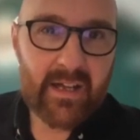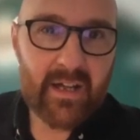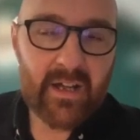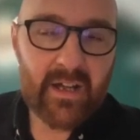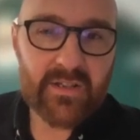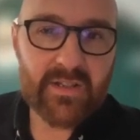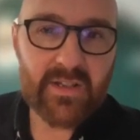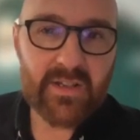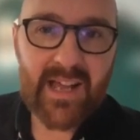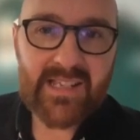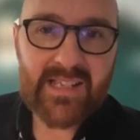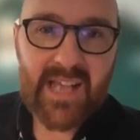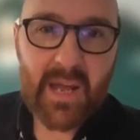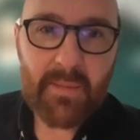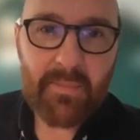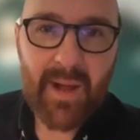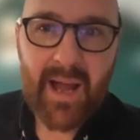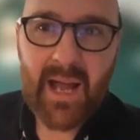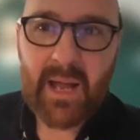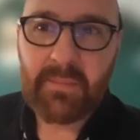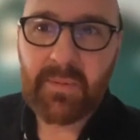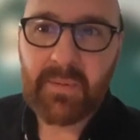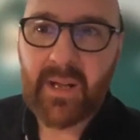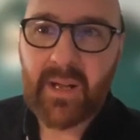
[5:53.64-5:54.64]
So that's our
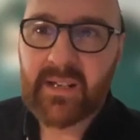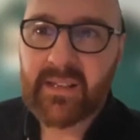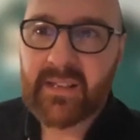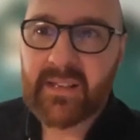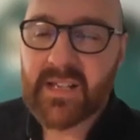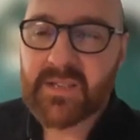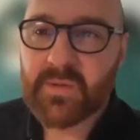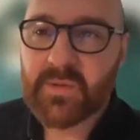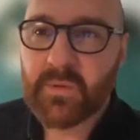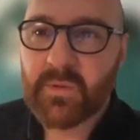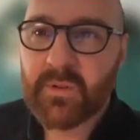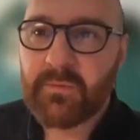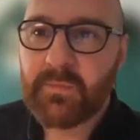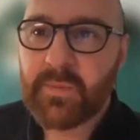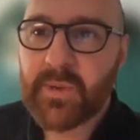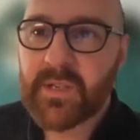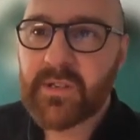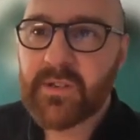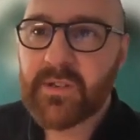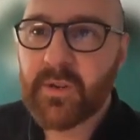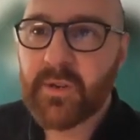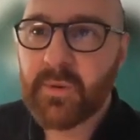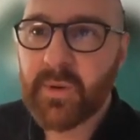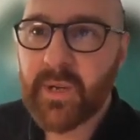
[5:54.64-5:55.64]
pipeline, and that's what we've been
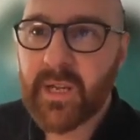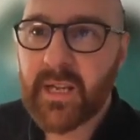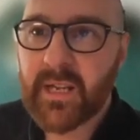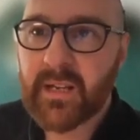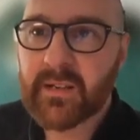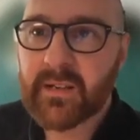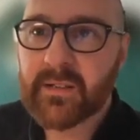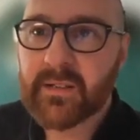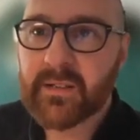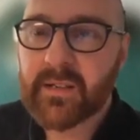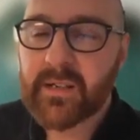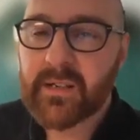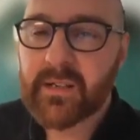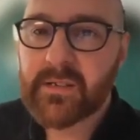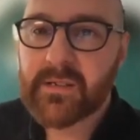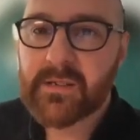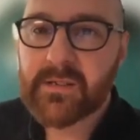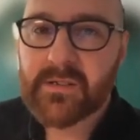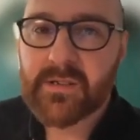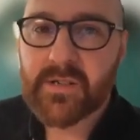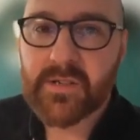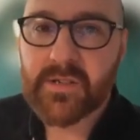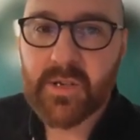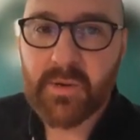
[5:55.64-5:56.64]
doing
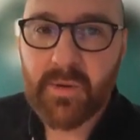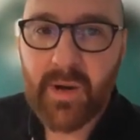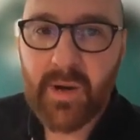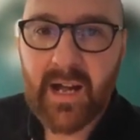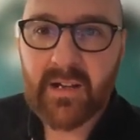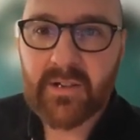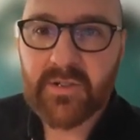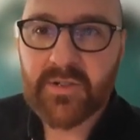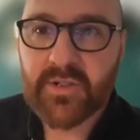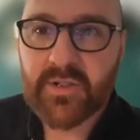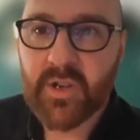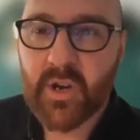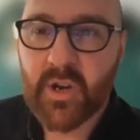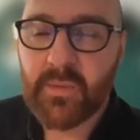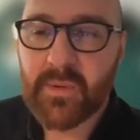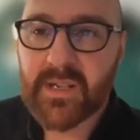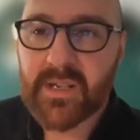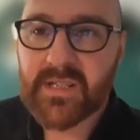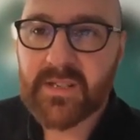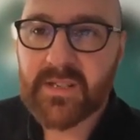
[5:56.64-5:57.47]
to do our genomic